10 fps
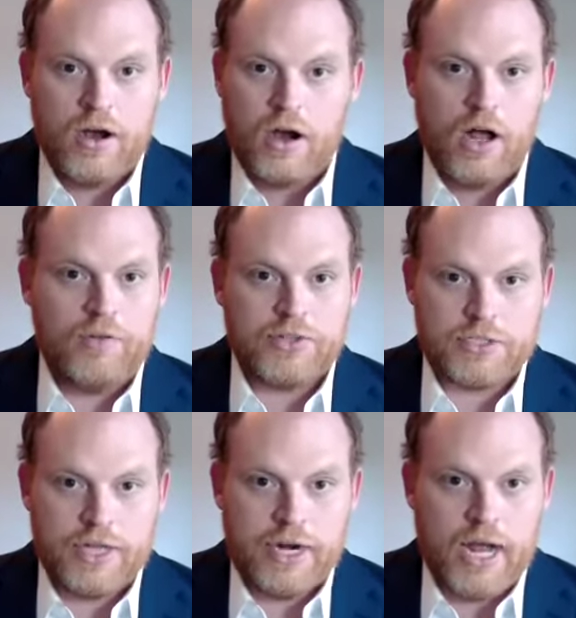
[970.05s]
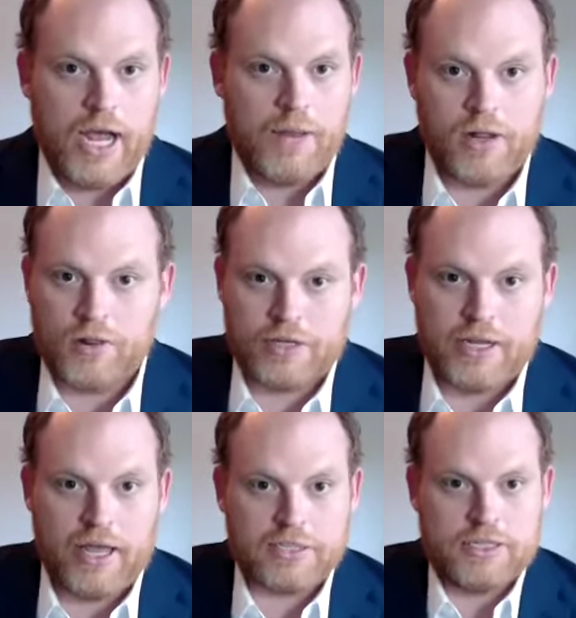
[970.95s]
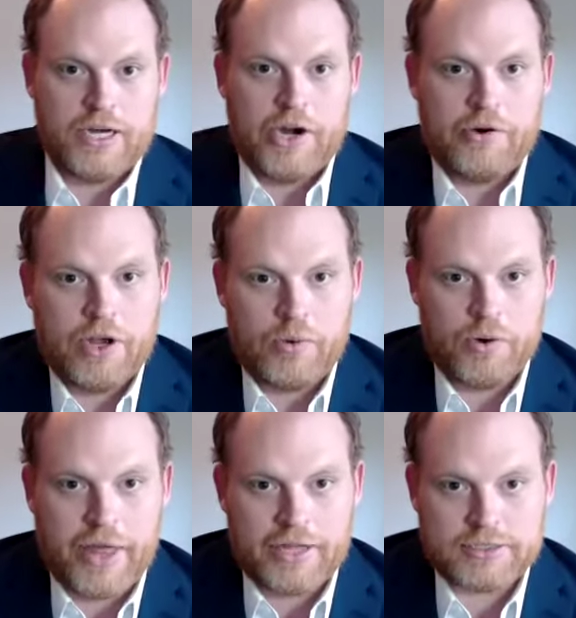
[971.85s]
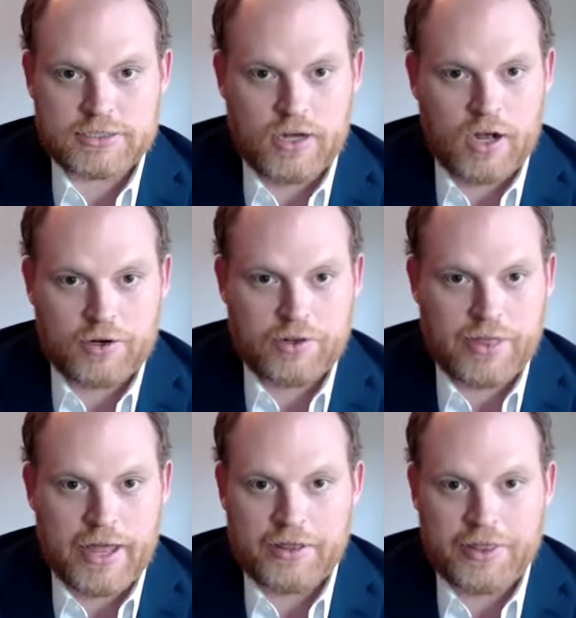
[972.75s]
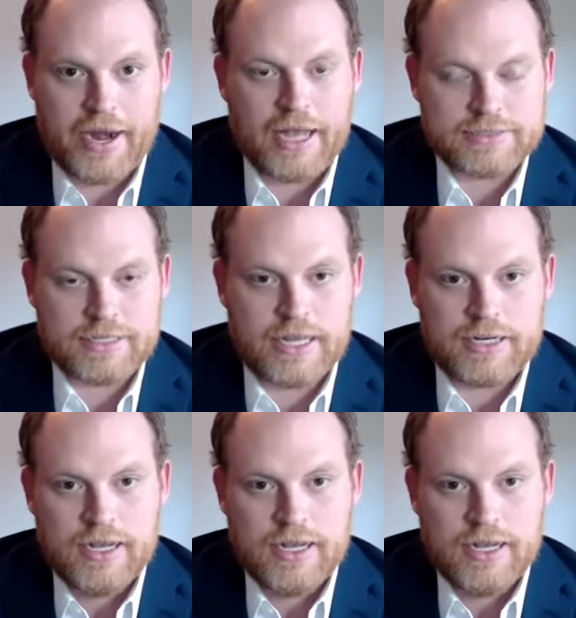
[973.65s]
all of a sudden I'm now looking at a scenario where that stock or that asset